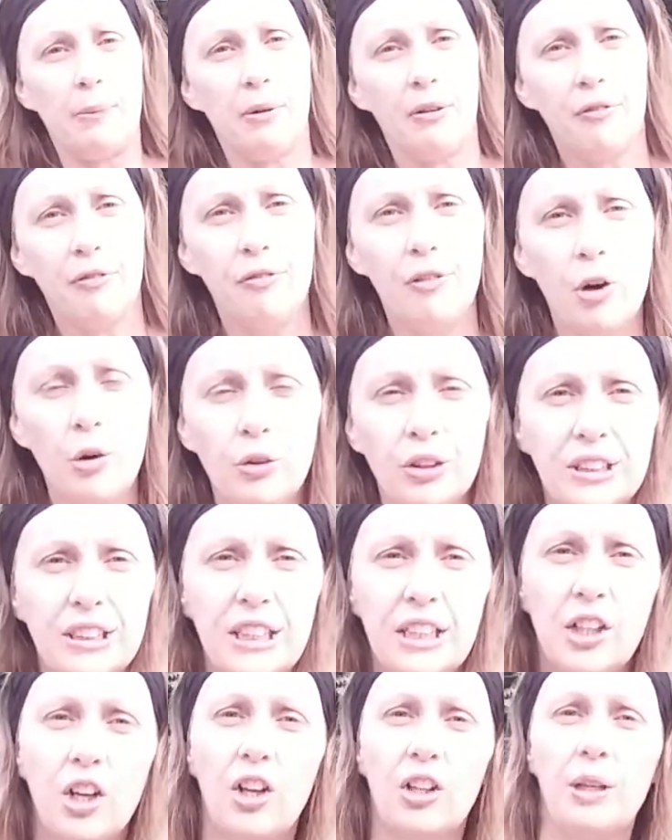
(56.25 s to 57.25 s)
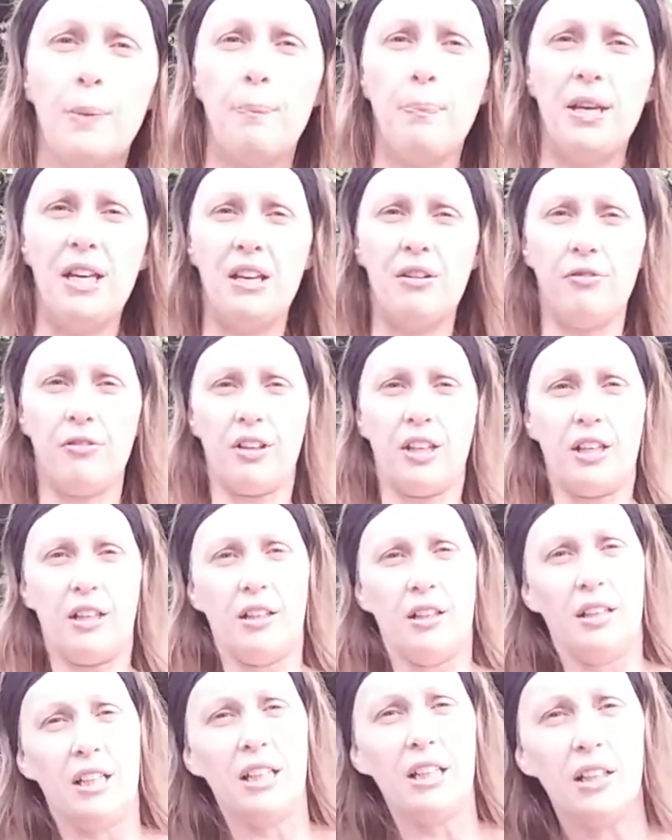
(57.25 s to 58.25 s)
but focusing on the pivot
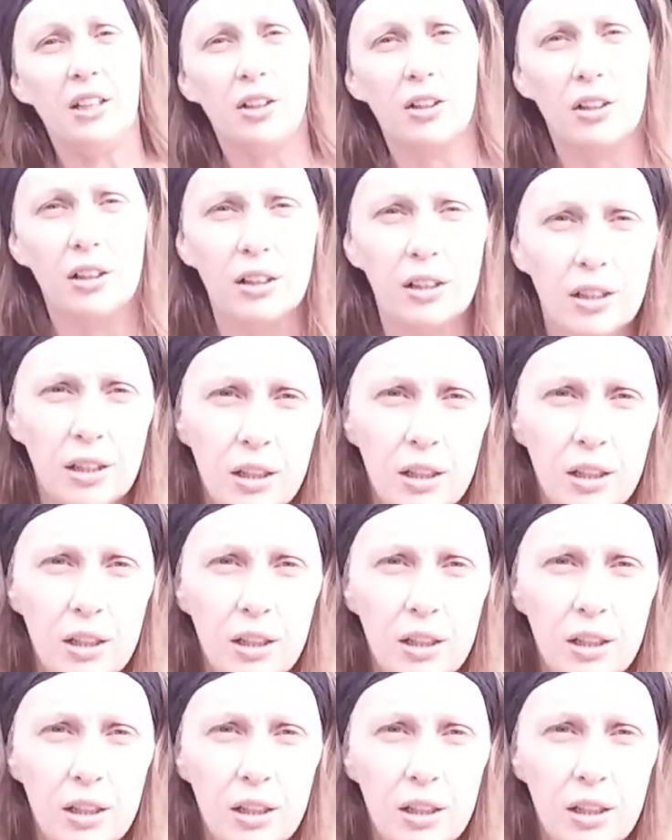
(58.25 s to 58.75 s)
here.